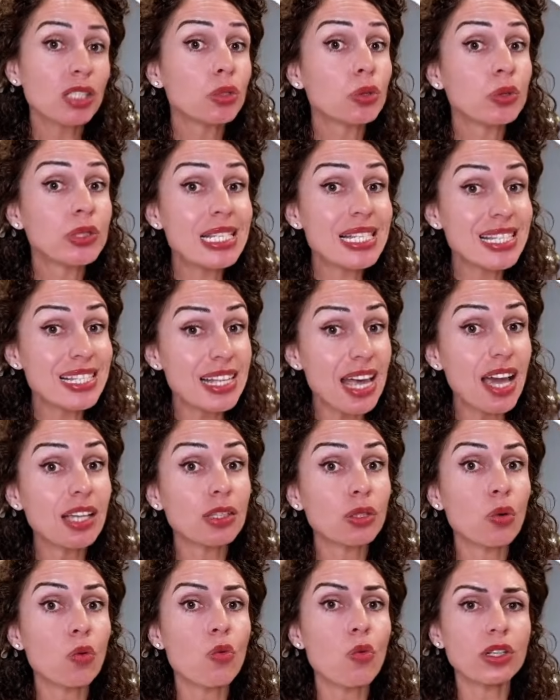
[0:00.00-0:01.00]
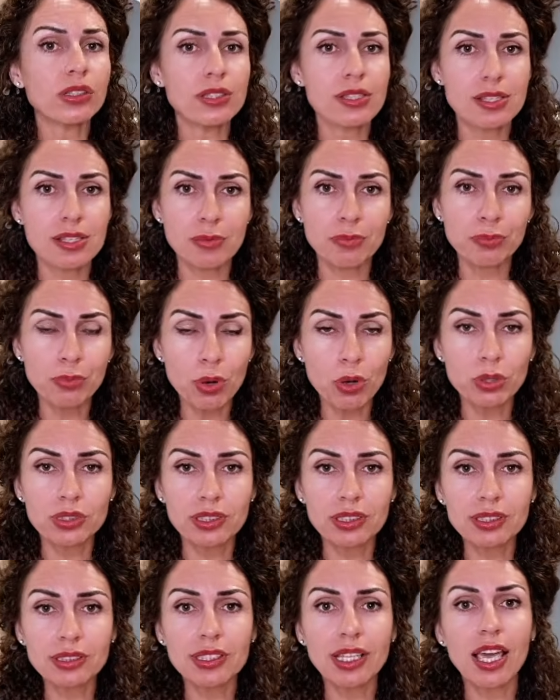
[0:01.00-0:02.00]
to decide what is
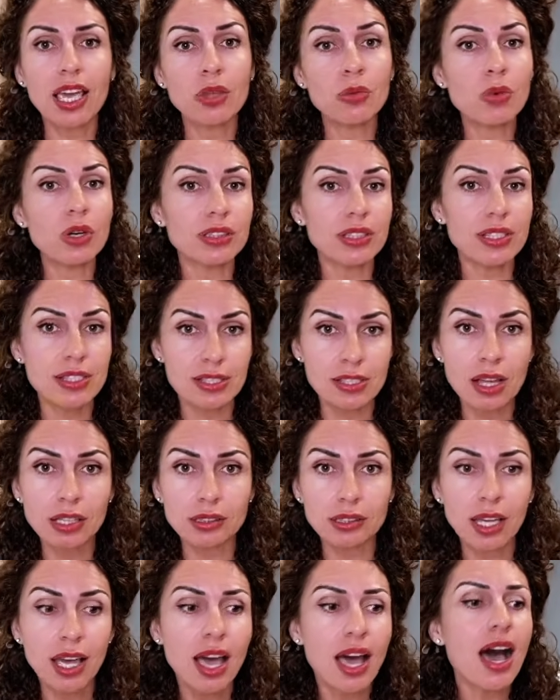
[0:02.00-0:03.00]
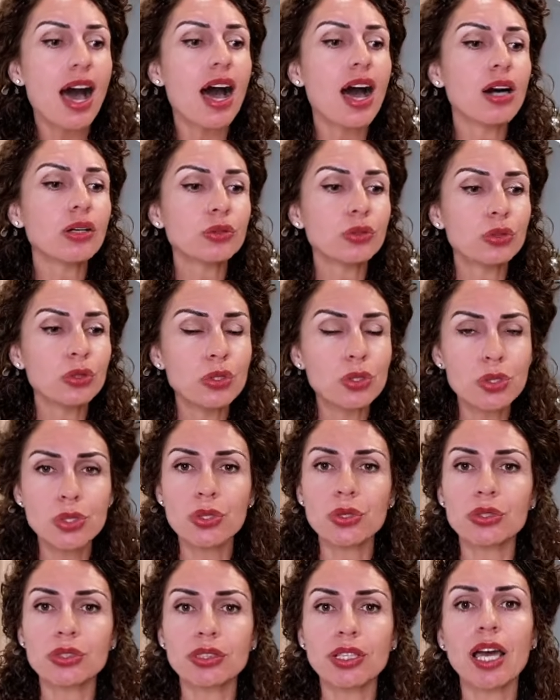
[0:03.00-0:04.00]
important and what is not, how to use
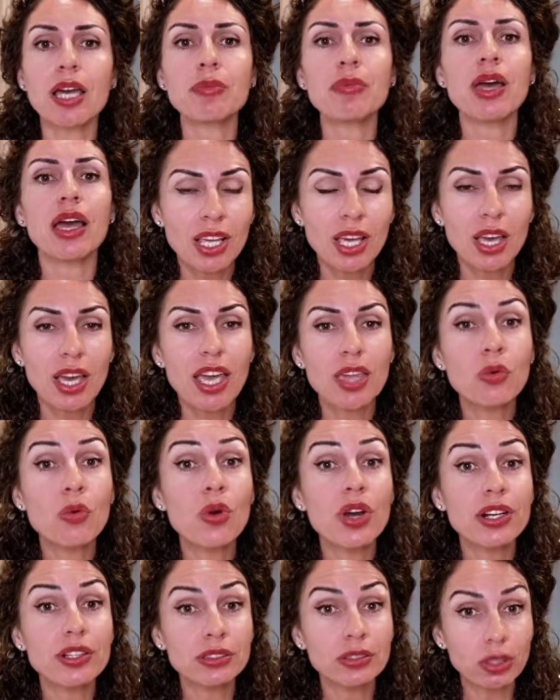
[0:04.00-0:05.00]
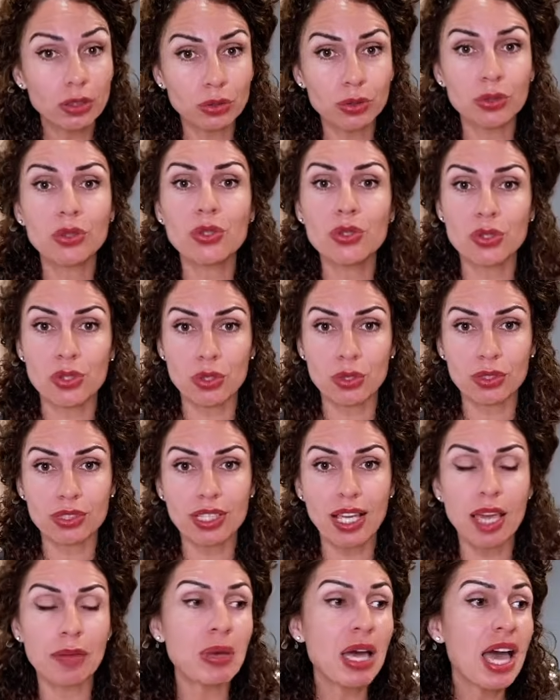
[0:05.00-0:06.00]
your time and where not to use your
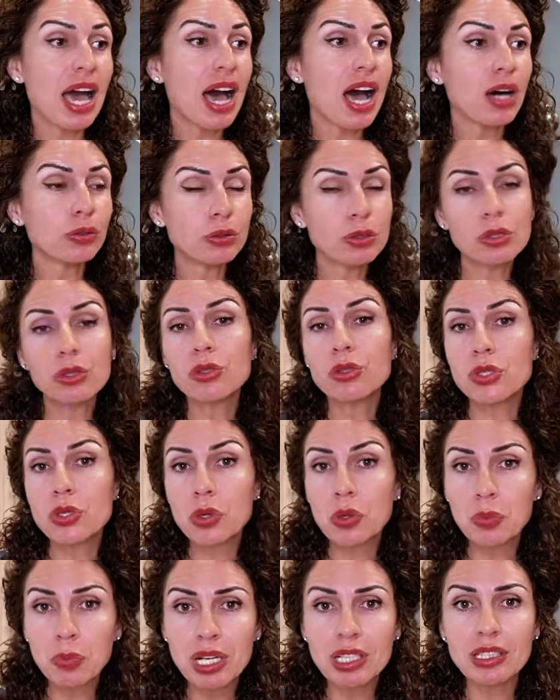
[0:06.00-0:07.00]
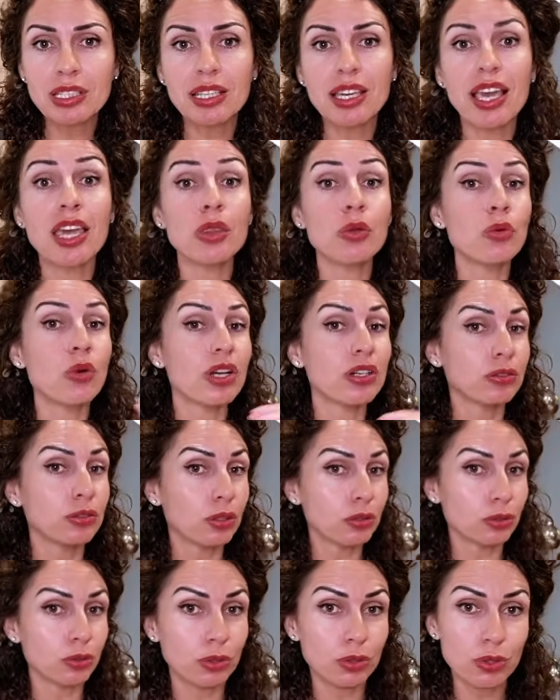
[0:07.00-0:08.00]
time, how to use your money and where
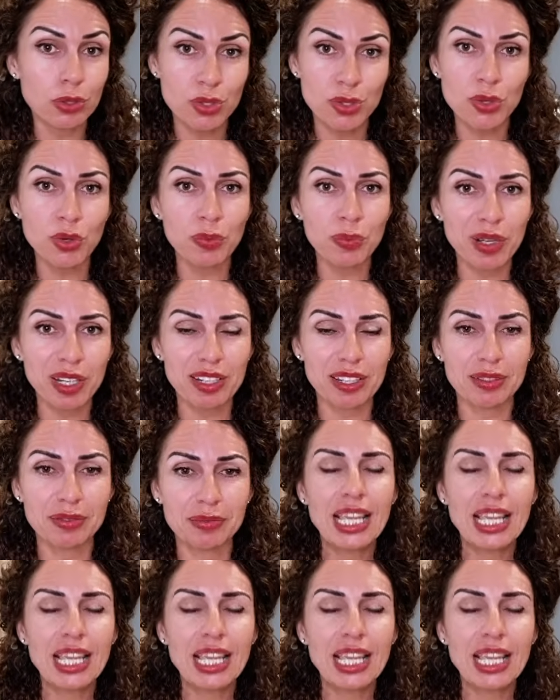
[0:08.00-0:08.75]
not to use your money.